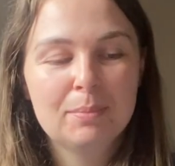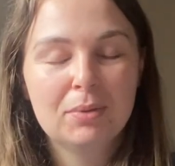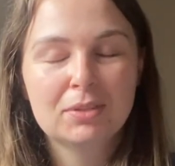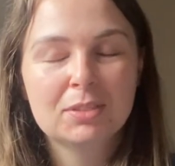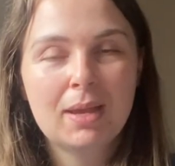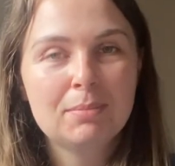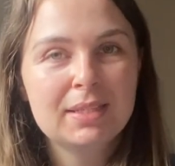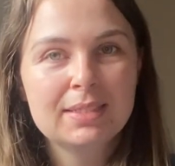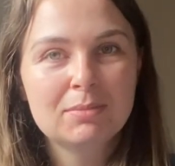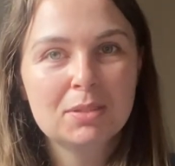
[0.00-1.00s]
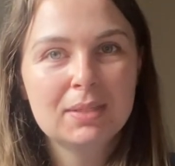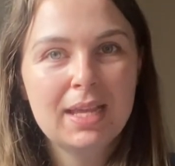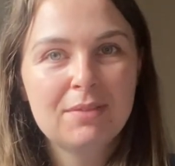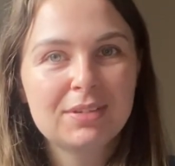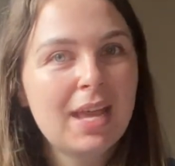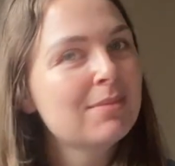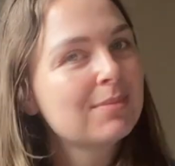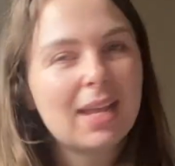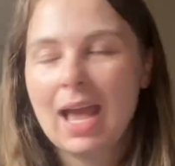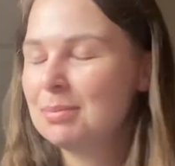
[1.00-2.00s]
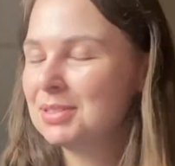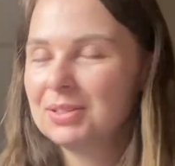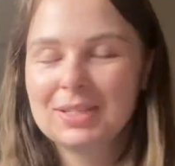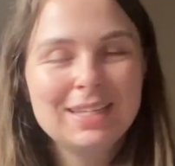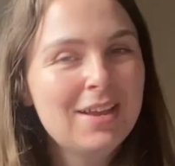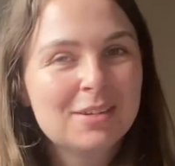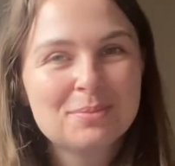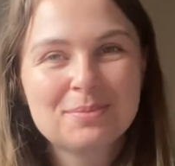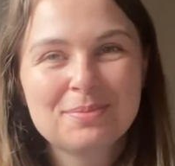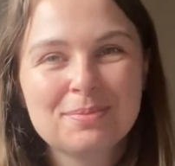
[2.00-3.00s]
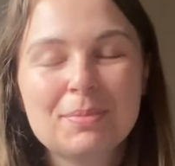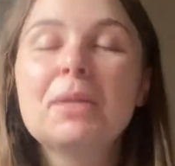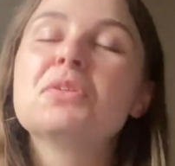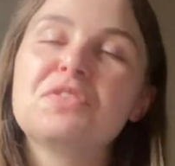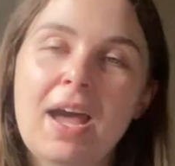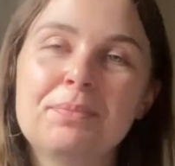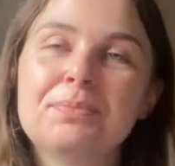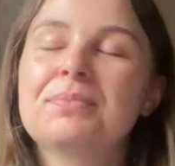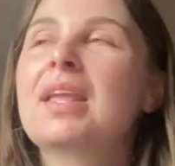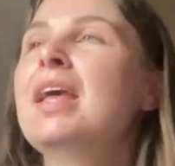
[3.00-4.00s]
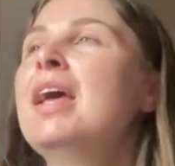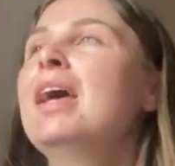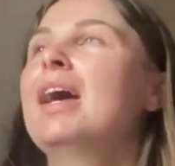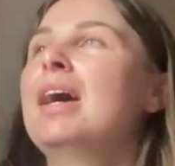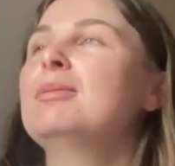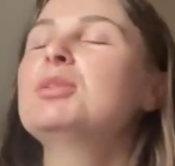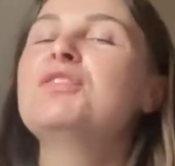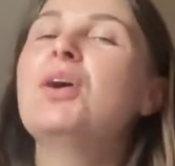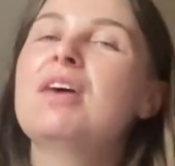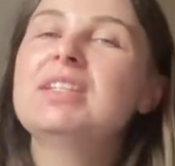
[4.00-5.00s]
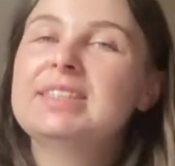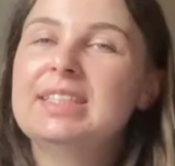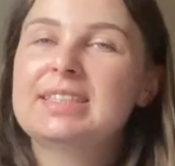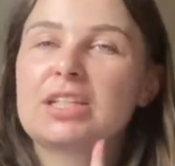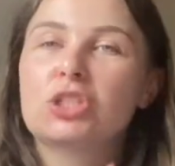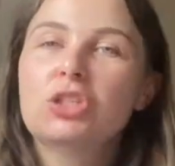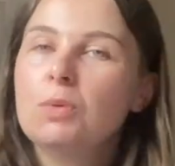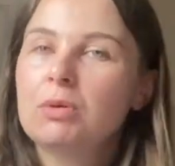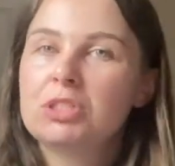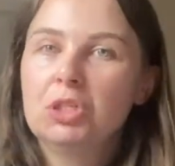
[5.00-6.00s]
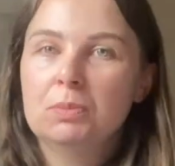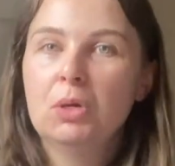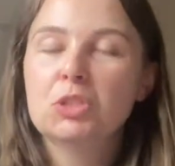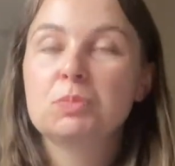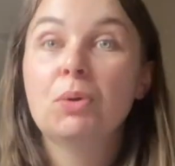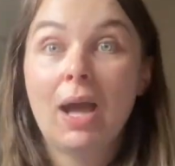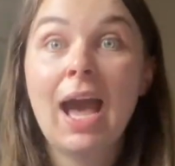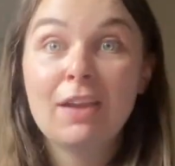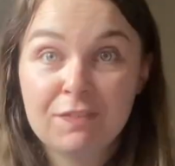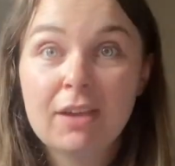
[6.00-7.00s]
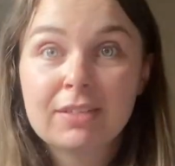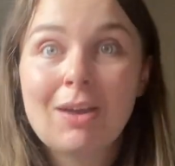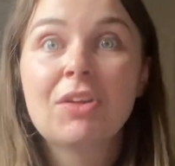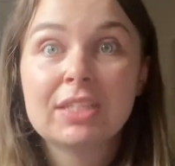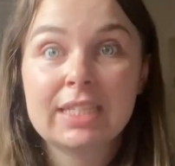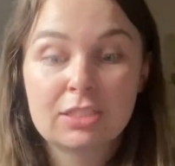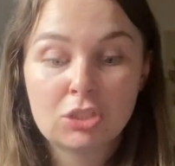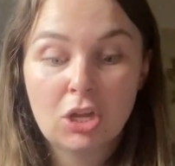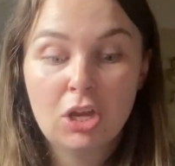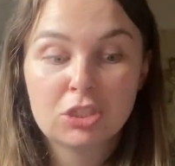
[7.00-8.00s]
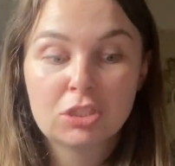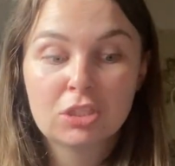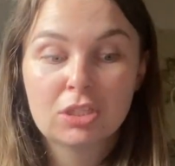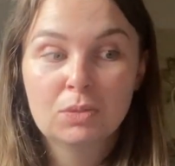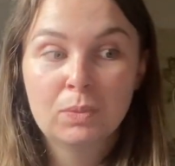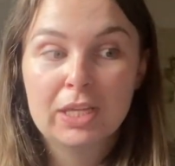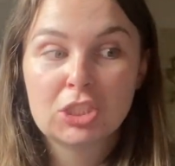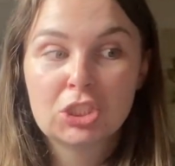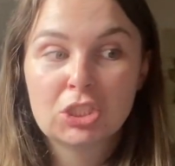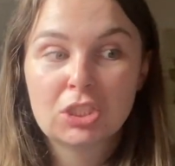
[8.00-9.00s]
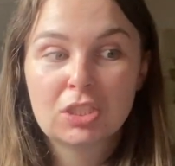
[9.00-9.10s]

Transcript: But do I miss him doing it every day? Absolutely not. But it was fine. So if you're having a C-section, don't worry too much. But I found out on the discharge, which